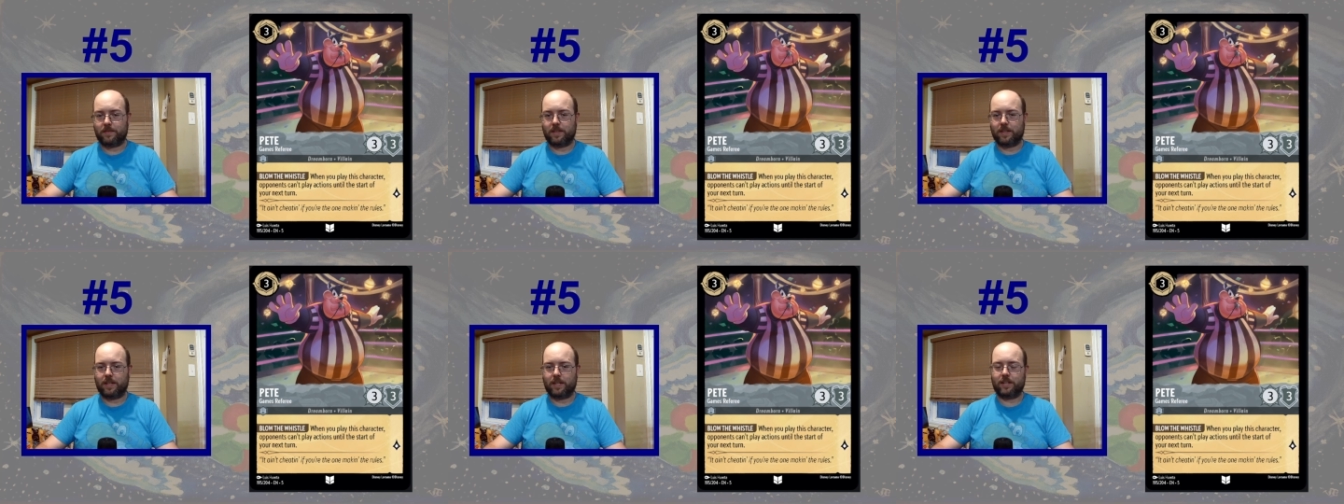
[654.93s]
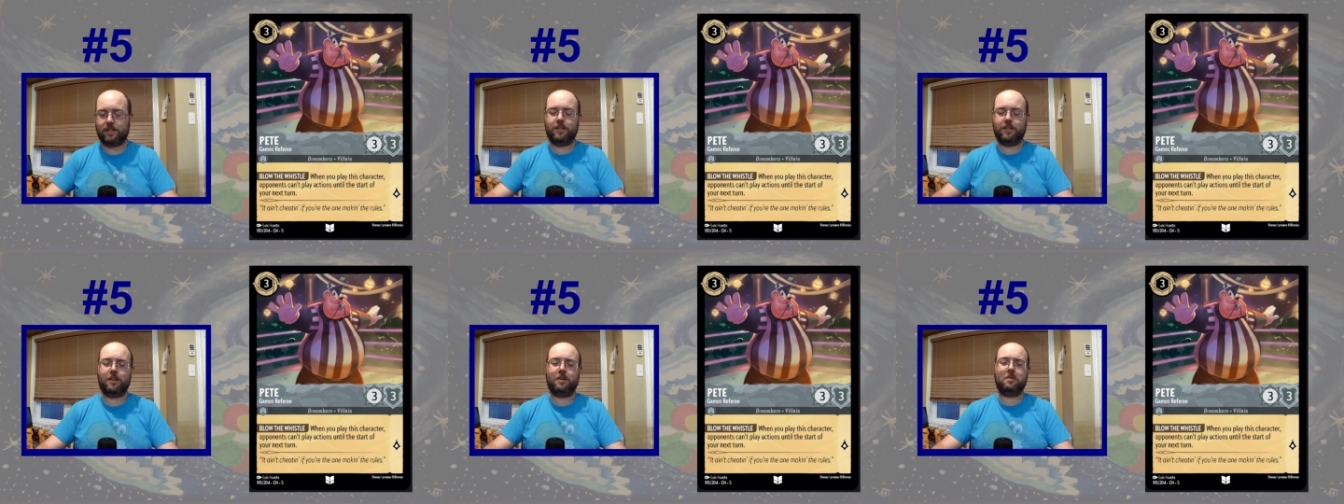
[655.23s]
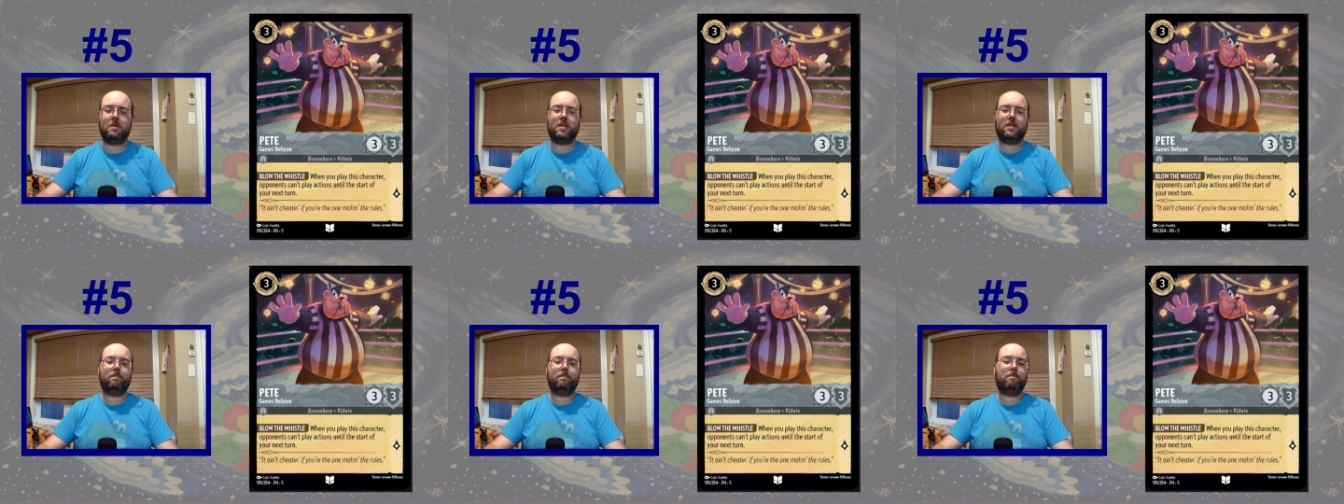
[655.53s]
And you know
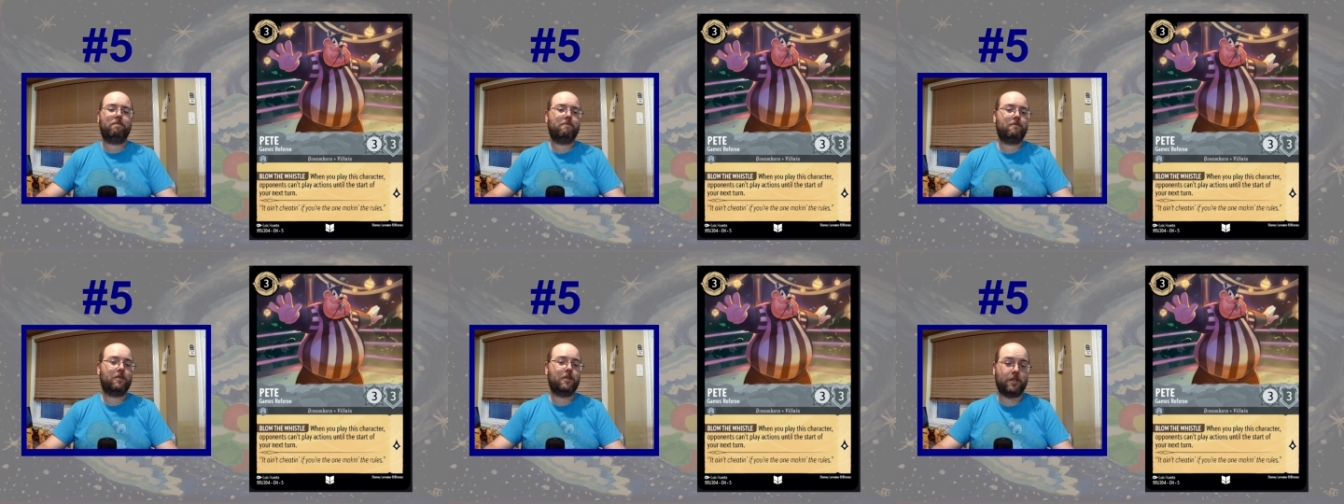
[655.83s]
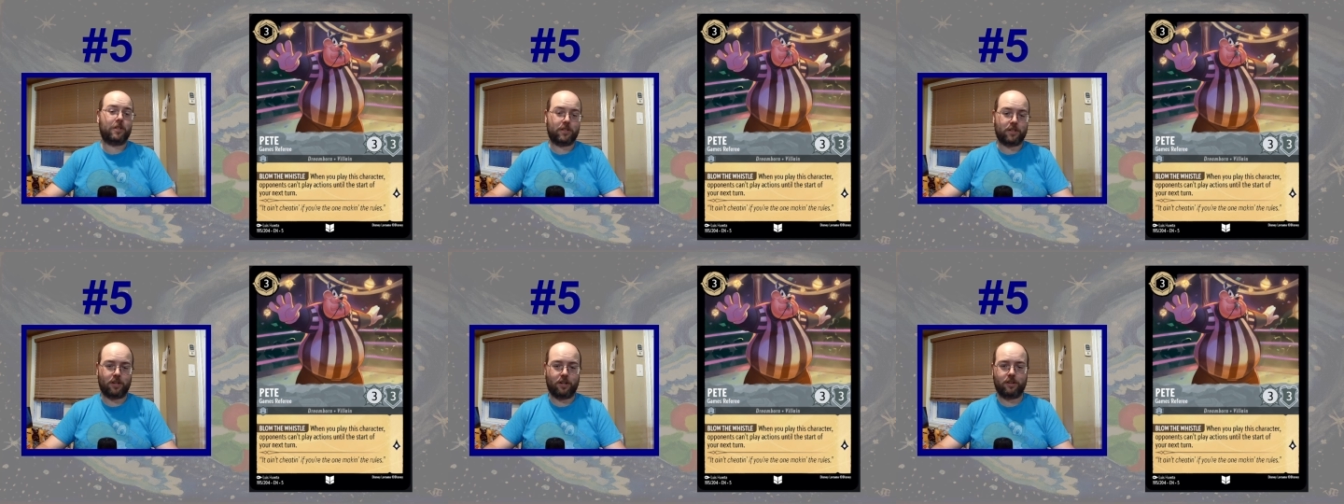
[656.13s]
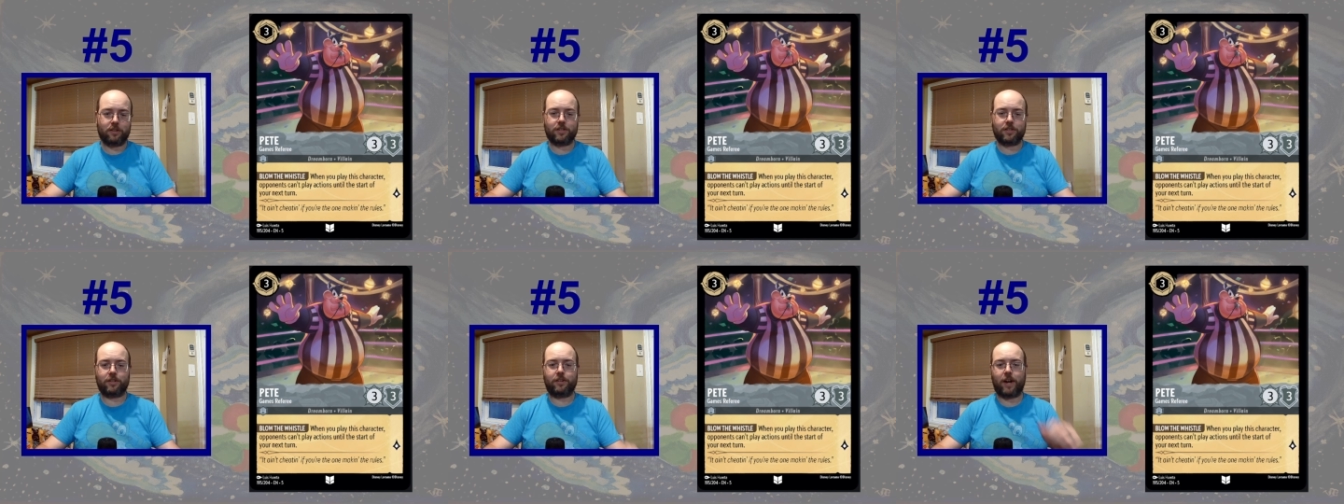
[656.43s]
what?
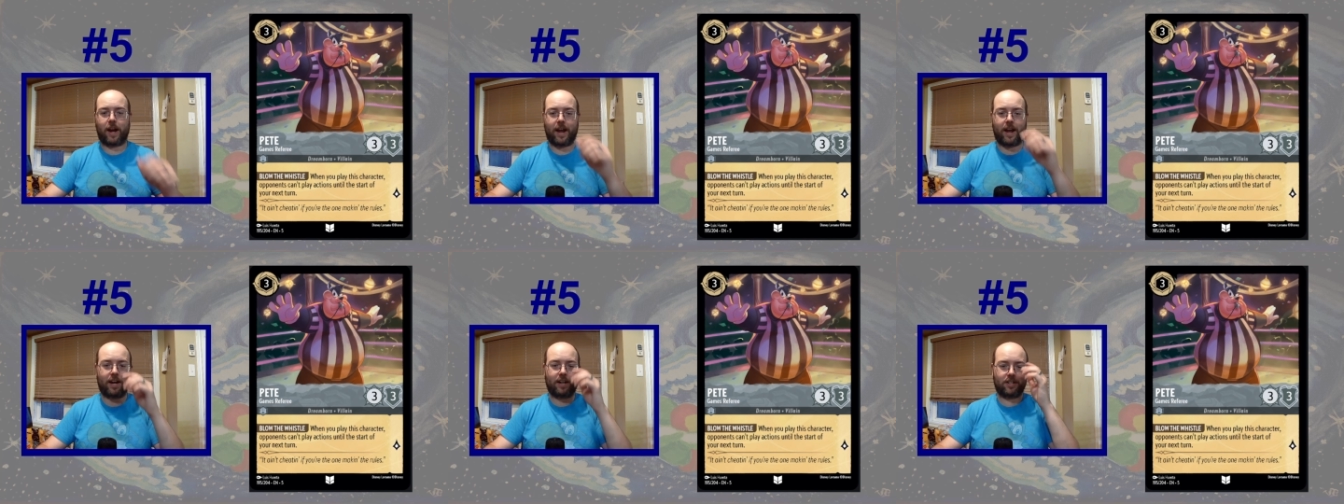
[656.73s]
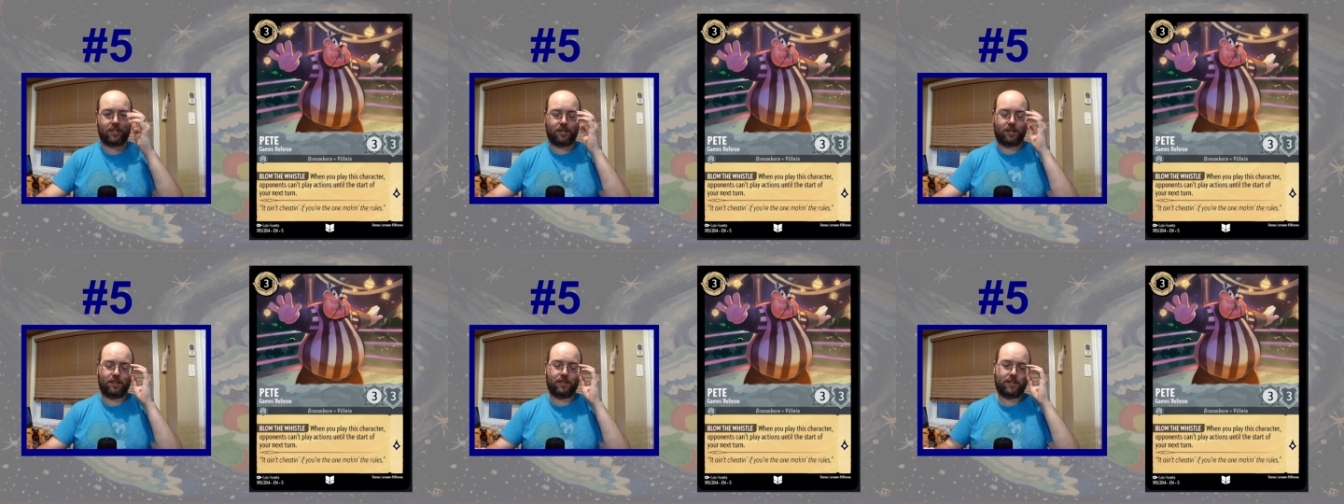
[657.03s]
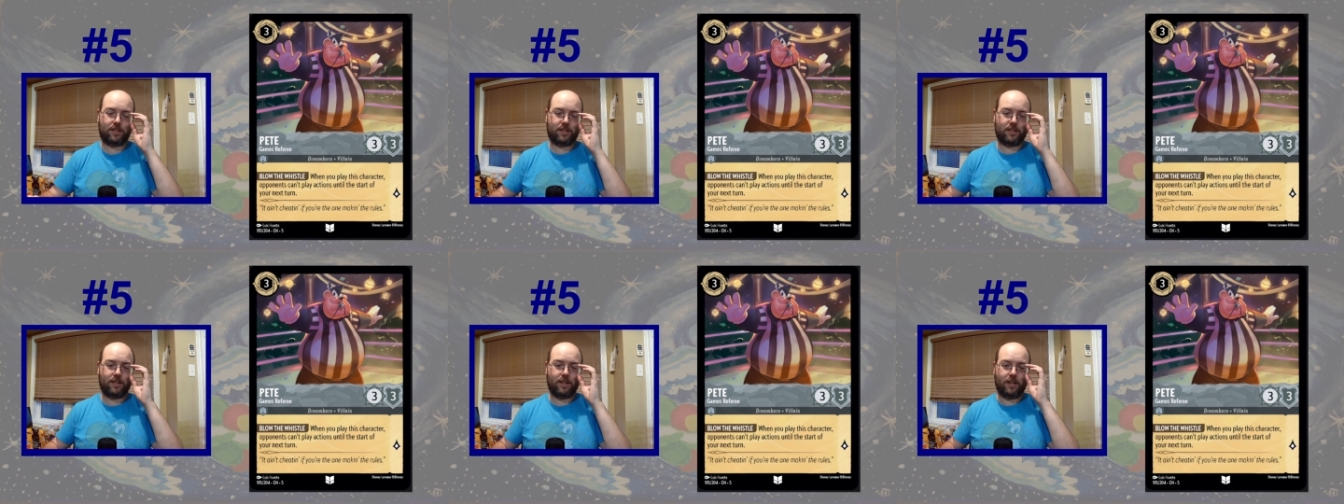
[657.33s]
Songs are
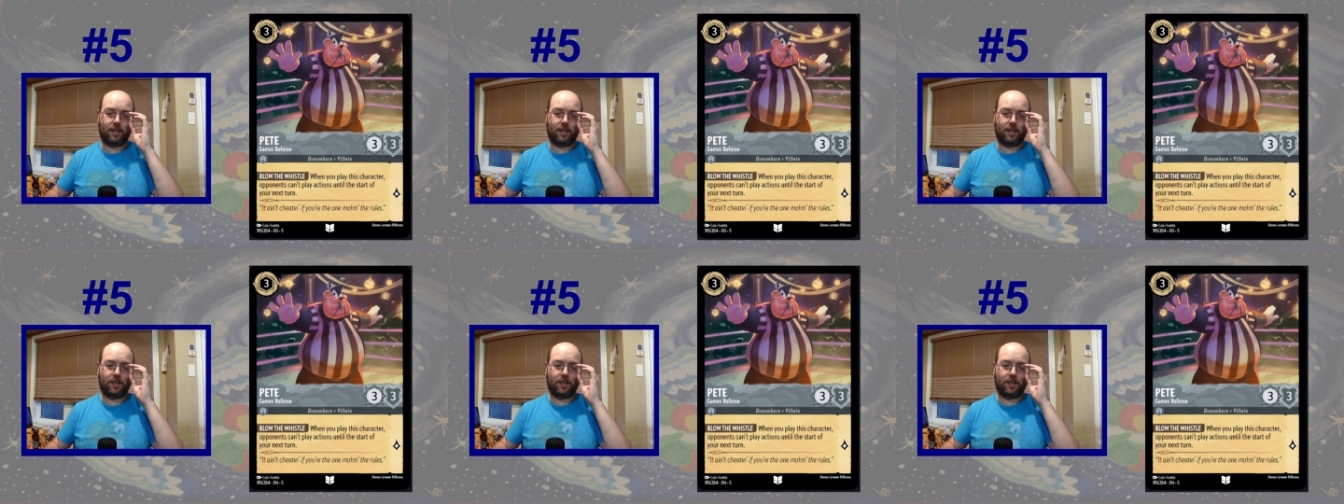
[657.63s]
actions.